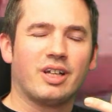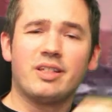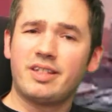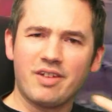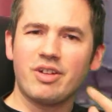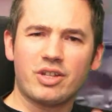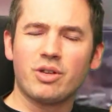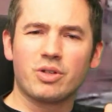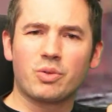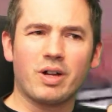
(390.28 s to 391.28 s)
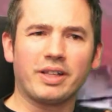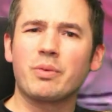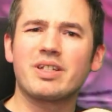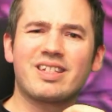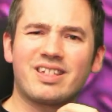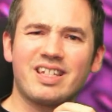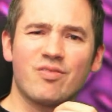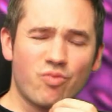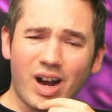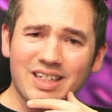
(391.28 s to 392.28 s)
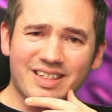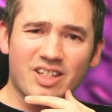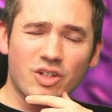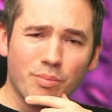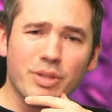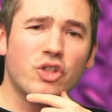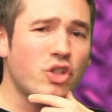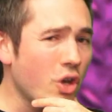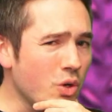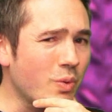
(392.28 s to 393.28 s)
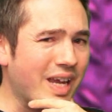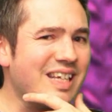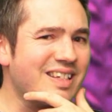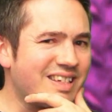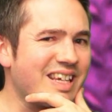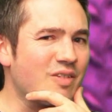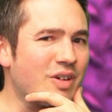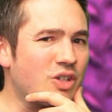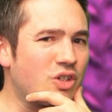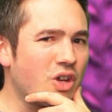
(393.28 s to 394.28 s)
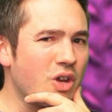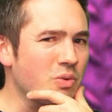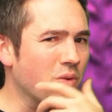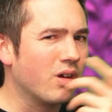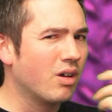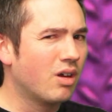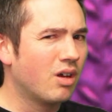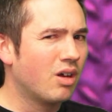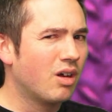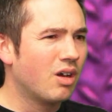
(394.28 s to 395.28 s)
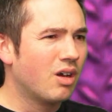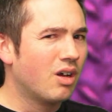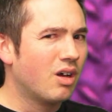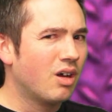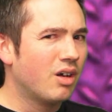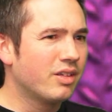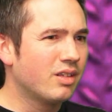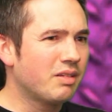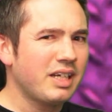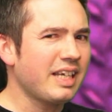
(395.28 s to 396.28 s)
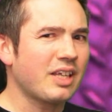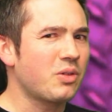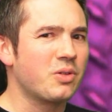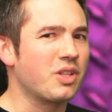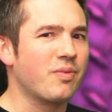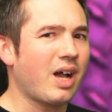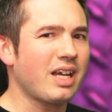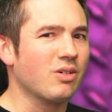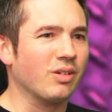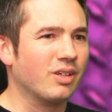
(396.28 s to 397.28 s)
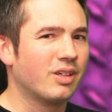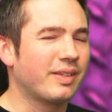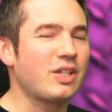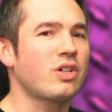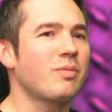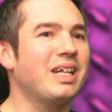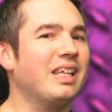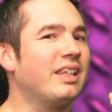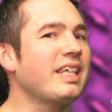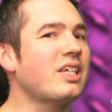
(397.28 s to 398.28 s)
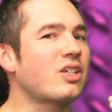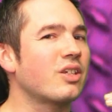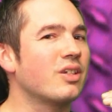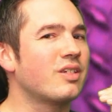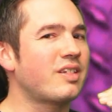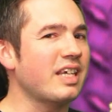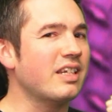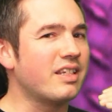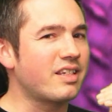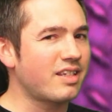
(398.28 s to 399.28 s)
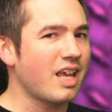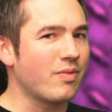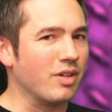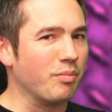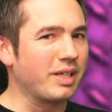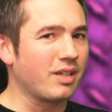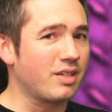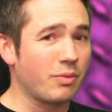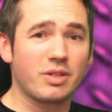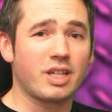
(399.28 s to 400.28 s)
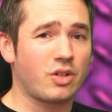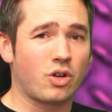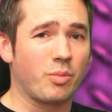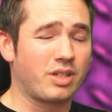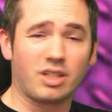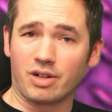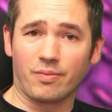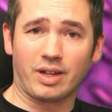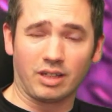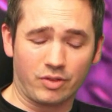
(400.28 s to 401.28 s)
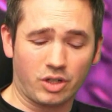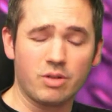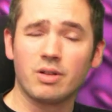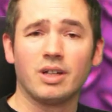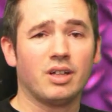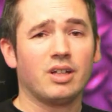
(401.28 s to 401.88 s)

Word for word: in Series 2 as well. They were ranked number 2 in Series 2. They didn't get through to the final. They should have been at least seeded seven because there were six robots in the grand final of two.